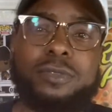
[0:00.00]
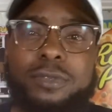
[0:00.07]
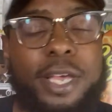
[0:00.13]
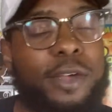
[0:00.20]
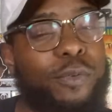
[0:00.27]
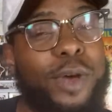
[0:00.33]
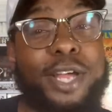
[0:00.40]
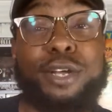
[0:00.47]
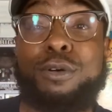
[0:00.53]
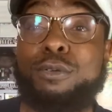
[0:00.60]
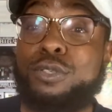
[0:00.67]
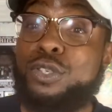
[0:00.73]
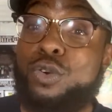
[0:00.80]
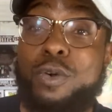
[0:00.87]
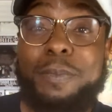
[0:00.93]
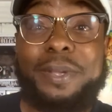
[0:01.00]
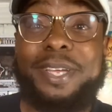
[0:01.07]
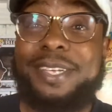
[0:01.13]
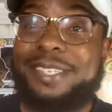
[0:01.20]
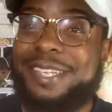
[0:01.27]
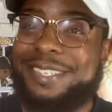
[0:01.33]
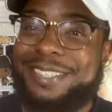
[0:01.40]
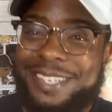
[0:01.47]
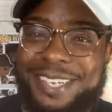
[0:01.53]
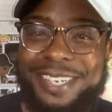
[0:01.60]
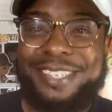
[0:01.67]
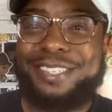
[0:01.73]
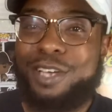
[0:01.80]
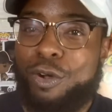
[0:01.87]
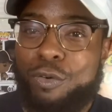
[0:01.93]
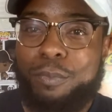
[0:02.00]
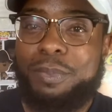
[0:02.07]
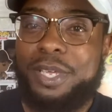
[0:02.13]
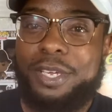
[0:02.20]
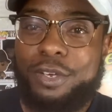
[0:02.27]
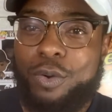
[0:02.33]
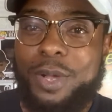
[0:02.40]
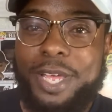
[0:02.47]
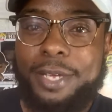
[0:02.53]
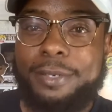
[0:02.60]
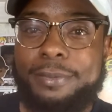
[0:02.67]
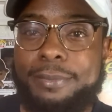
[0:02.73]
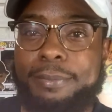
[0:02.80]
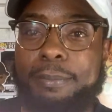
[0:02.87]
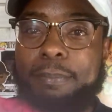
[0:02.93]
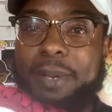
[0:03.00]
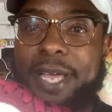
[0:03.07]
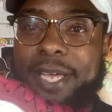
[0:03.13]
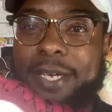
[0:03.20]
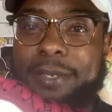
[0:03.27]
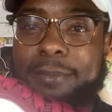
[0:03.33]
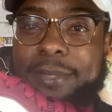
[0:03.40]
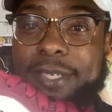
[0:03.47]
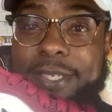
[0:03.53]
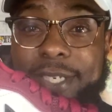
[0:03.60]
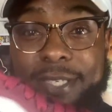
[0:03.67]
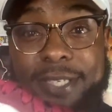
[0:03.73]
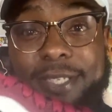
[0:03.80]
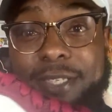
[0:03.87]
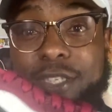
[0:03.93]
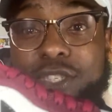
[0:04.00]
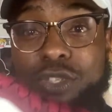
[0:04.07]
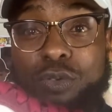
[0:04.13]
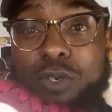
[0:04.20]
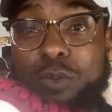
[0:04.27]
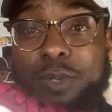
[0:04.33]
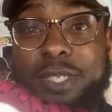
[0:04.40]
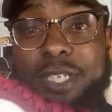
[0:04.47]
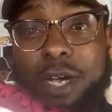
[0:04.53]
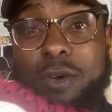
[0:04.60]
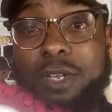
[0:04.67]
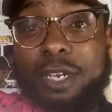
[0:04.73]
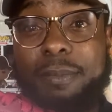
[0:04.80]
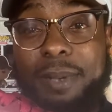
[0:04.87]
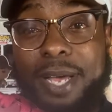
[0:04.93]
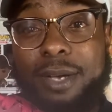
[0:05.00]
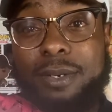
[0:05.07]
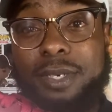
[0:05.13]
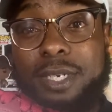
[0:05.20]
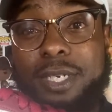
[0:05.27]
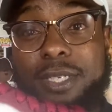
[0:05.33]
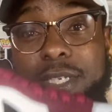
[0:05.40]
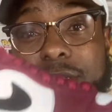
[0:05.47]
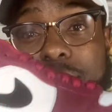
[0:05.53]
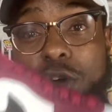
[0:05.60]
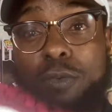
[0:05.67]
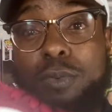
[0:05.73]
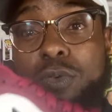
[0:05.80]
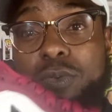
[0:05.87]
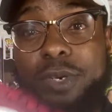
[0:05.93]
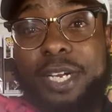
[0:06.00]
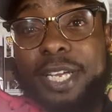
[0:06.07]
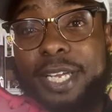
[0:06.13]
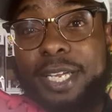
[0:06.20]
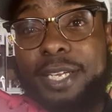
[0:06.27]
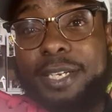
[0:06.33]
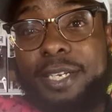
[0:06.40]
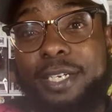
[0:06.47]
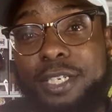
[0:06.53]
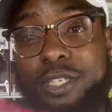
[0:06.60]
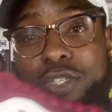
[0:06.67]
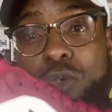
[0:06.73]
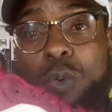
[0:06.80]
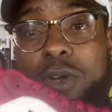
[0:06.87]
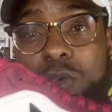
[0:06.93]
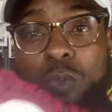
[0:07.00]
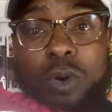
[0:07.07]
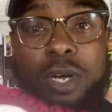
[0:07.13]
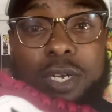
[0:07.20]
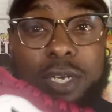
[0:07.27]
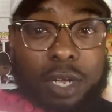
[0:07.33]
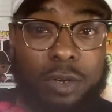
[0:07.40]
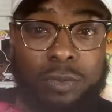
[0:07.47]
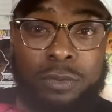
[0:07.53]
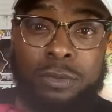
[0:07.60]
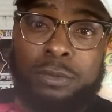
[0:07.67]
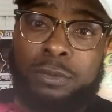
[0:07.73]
And right on to it because I said it's going to be quick. Bam. This is the shooter we talking about. The Noble Red Jordan 1 Low.